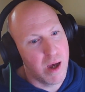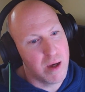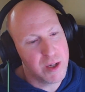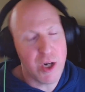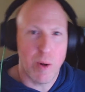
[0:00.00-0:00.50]

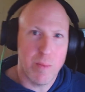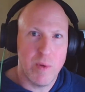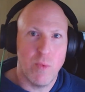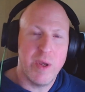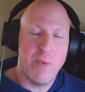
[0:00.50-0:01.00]

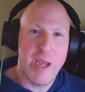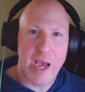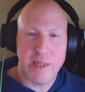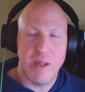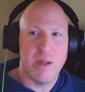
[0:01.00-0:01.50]
we
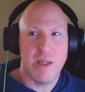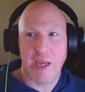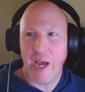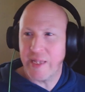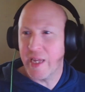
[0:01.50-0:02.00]
had,
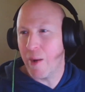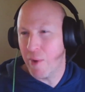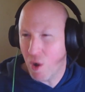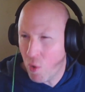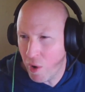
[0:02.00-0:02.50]
like, I think I
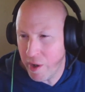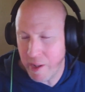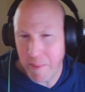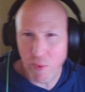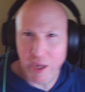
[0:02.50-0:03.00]
recorded
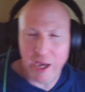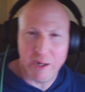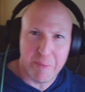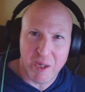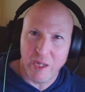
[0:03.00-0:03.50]
it, but we had
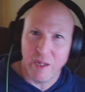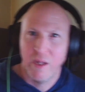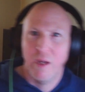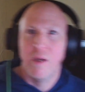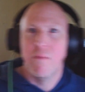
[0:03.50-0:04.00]
a big
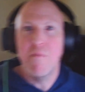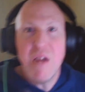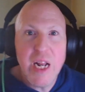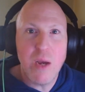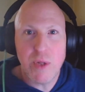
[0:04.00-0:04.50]

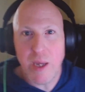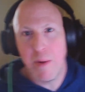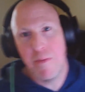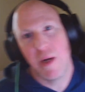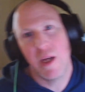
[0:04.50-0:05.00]
meeting with
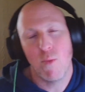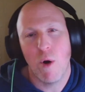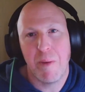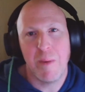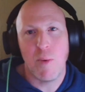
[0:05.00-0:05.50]
everybody and
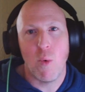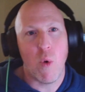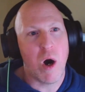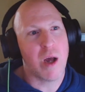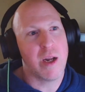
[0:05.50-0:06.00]
what people
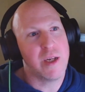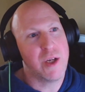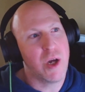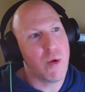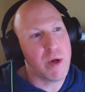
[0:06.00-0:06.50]
wanted.
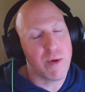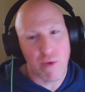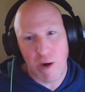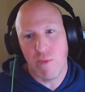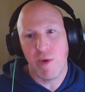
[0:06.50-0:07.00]

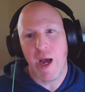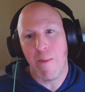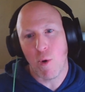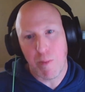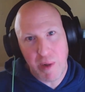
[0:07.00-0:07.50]
We got
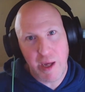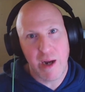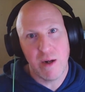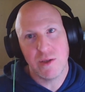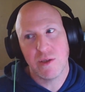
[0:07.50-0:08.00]
more
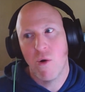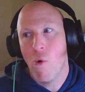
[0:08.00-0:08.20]
players,